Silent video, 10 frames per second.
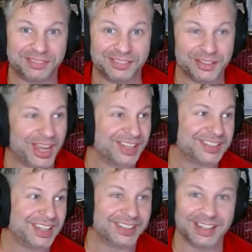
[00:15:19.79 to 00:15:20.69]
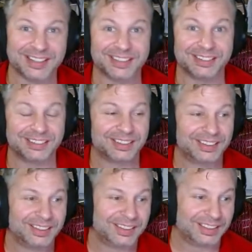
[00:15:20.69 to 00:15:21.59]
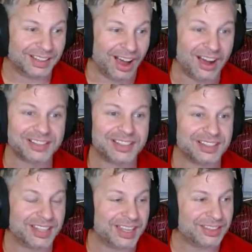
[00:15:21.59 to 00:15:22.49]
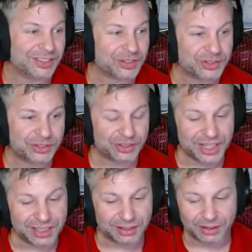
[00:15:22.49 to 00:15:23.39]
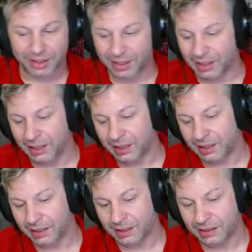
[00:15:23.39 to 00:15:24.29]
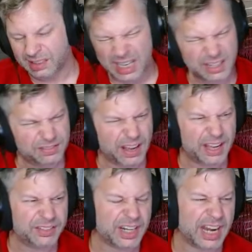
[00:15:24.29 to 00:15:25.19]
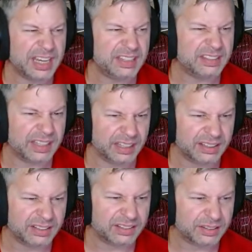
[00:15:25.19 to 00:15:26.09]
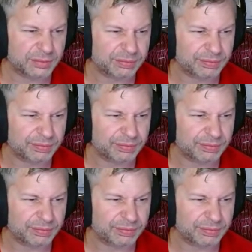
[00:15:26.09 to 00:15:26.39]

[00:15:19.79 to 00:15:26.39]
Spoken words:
You can't say it doesn't. Now, oxys hit the street 95 or 96.